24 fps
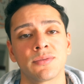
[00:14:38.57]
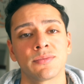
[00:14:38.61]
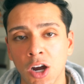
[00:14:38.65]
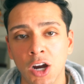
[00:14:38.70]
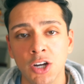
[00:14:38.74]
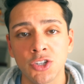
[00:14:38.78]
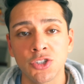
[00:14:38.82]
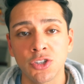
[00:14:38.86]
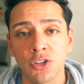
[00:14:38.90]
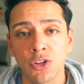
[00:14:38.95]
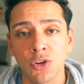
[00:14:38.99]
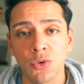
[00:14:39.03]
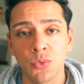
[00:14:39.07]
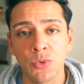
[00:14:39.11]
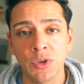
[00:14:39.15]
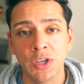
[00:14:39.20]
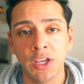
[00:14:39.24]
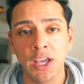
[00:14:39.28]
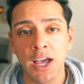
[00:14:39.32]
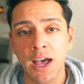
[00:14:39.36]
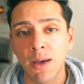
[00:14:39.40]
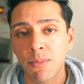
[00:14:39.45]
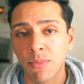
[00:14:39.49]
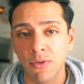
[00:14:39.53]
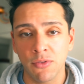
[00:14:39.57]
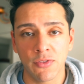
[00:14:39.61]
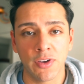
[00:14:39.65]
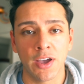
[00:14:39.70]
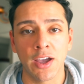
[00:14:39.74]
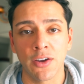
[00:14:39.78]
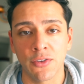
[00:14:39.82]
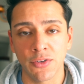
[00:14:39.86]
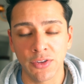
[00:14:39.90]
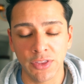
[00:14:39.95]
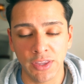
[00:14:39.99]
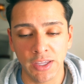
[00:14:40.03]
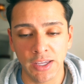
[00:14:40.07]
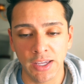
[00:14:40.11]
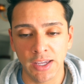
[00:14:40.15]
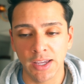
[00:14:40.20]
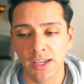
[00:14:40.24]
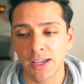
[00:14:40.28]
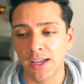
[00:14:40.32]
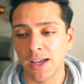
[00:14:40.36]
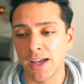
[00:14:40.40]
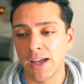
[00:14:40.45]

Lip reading: All right, so a little recap of everything.